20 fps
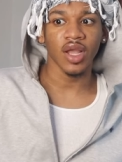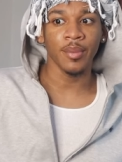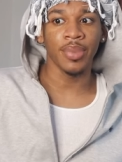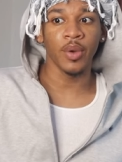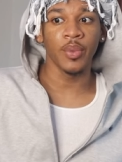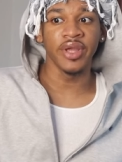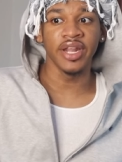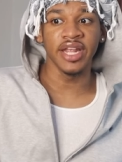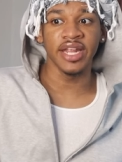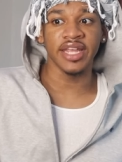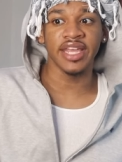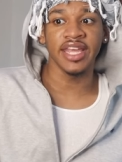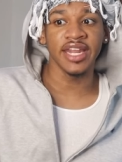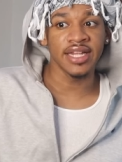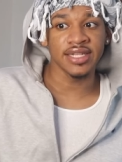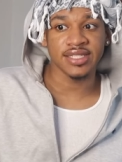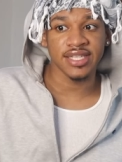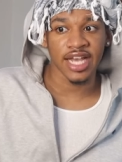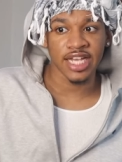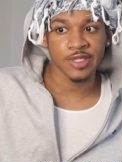But we didn't. He
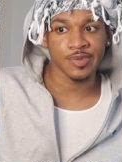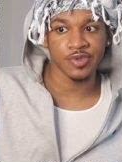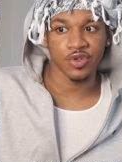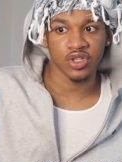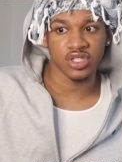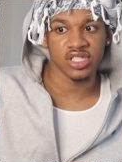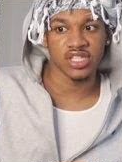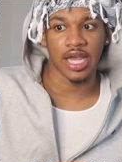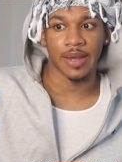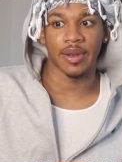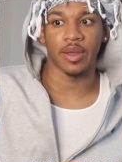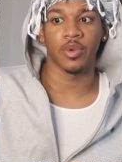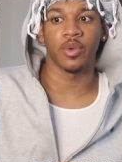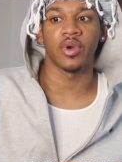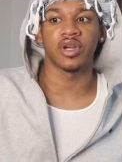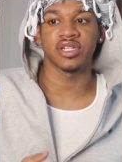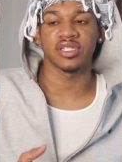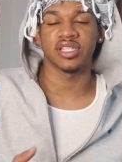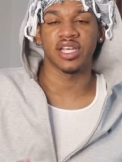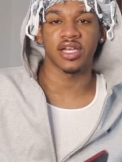didn't text me on Snap. Like we
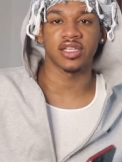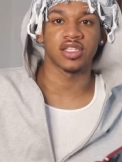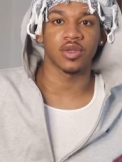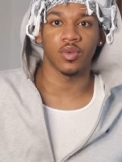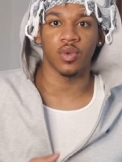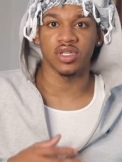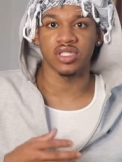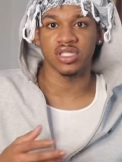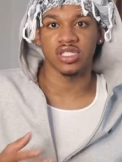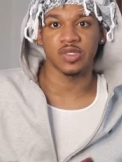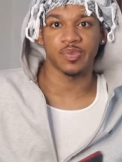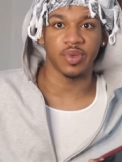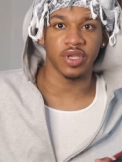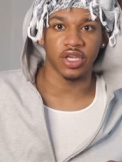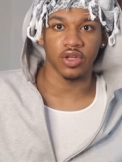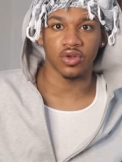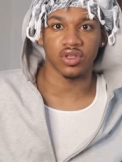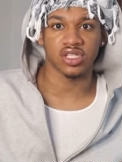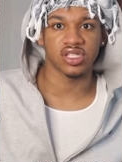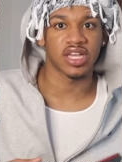weren't texting. wasn't
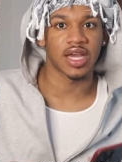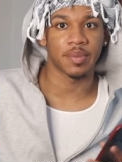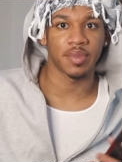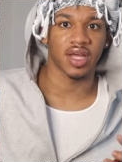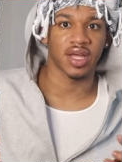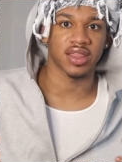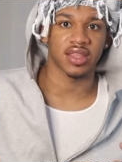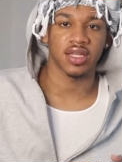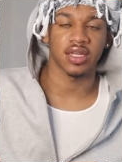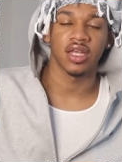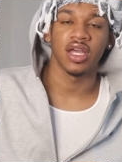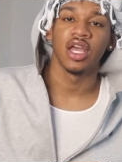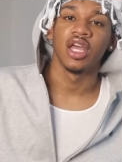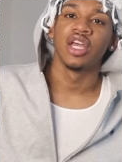speaking on Snap. Nothing.